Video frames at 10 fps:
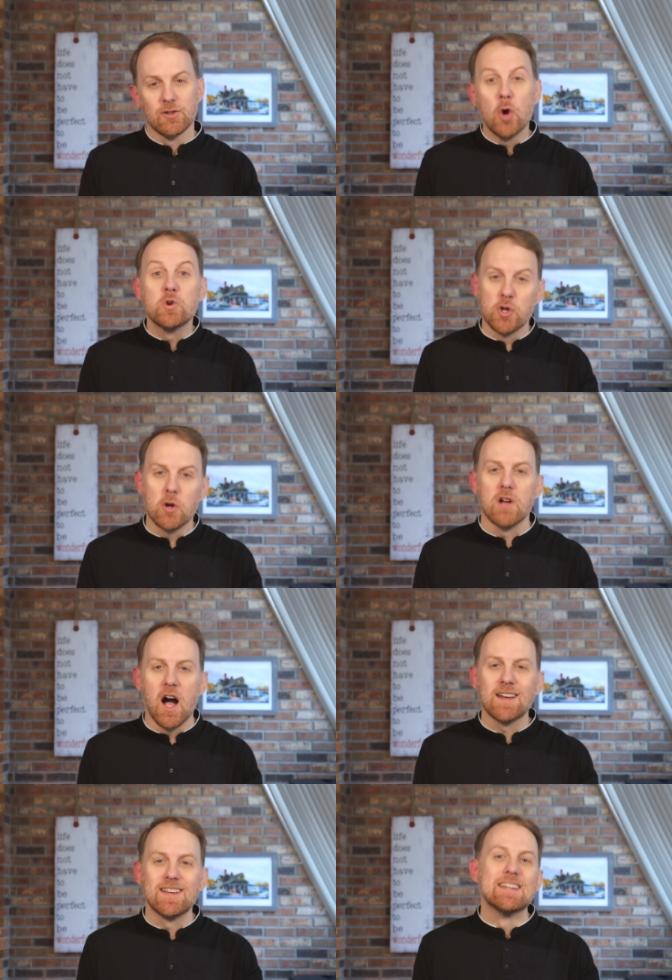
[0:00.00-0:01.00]
Oh, sure,
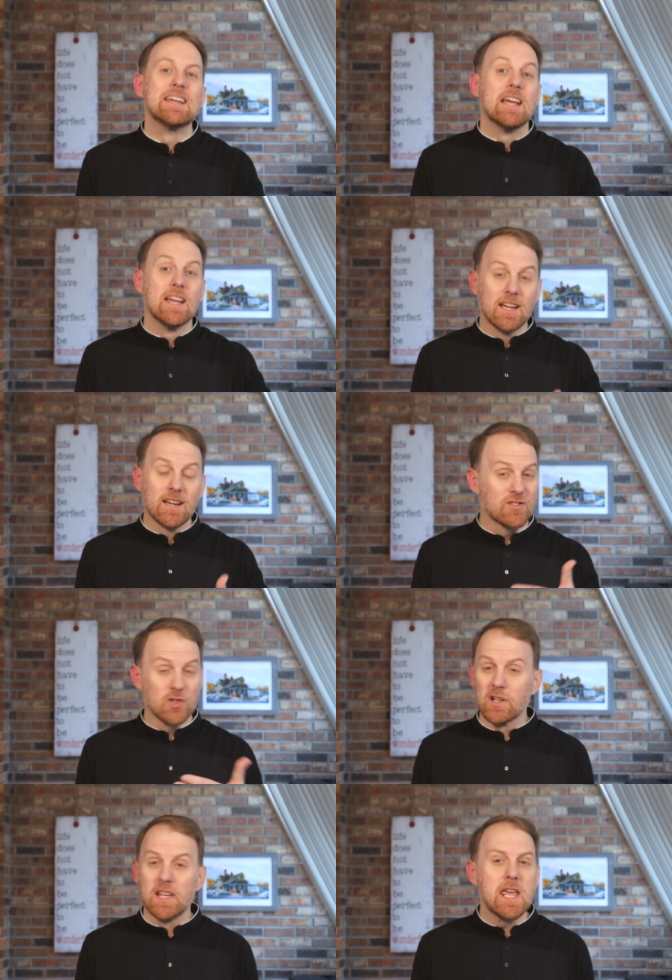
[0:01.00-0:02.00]
God can, can
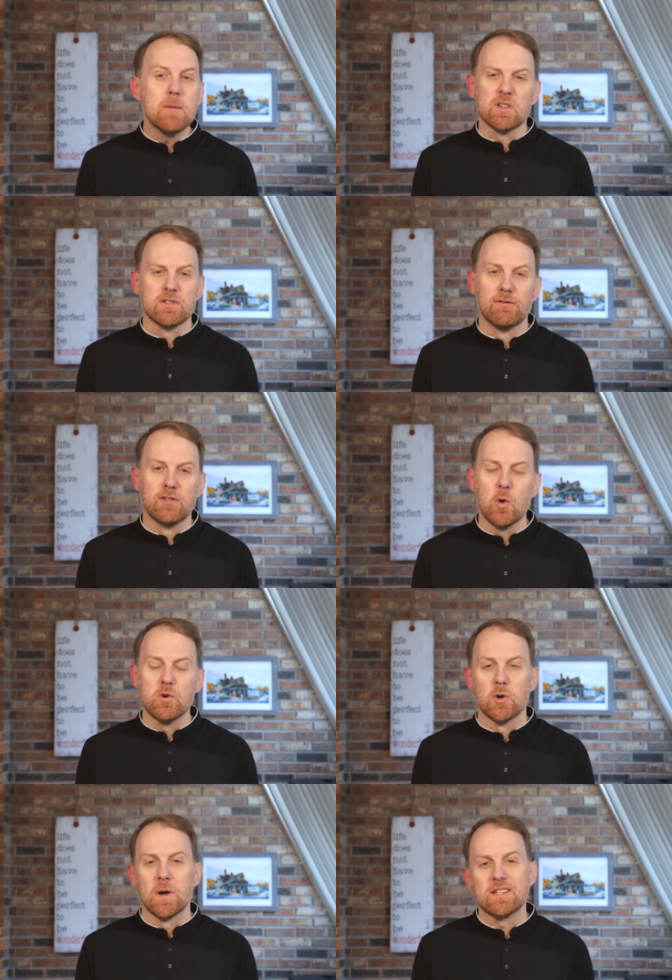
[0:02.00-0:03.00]
certainly keep us afloat during